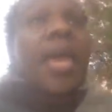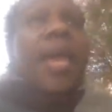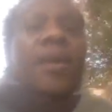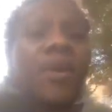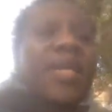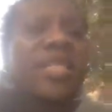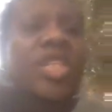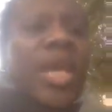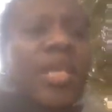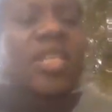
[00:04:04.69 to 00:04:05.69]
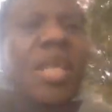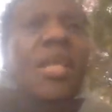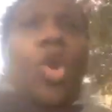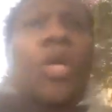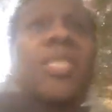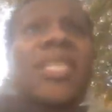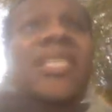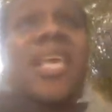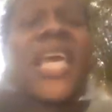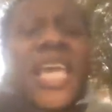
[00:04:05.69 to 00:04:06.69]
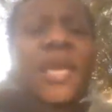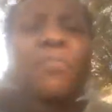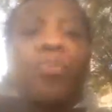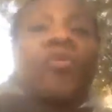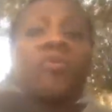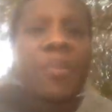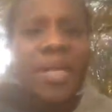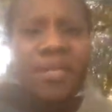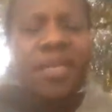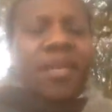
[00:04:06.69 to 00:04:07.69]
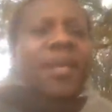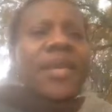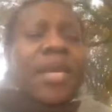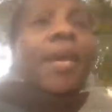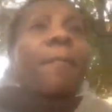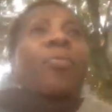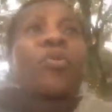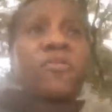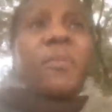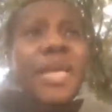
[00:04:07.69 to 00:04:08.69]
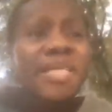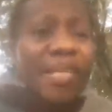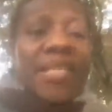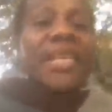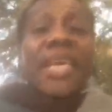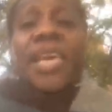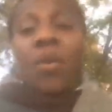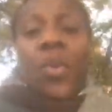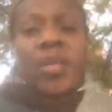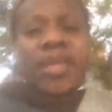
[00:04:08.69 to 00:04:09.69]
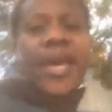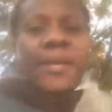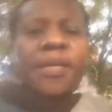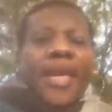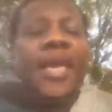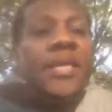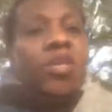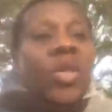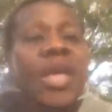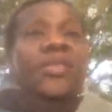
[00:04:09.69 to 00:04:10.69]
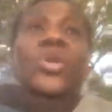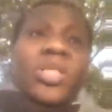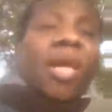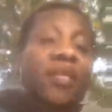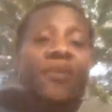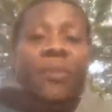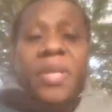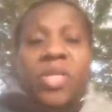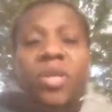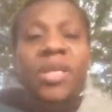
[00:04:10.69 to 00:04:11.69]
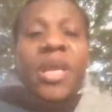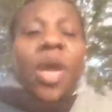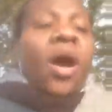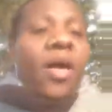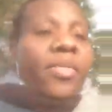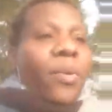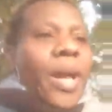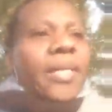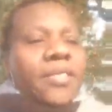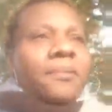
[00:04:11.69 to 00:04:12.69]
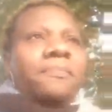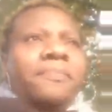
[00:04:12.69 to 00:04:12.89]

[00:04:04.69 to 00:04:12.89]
a great change that causes improvement. Improvement is the key word there. So there is no transformation otherwise.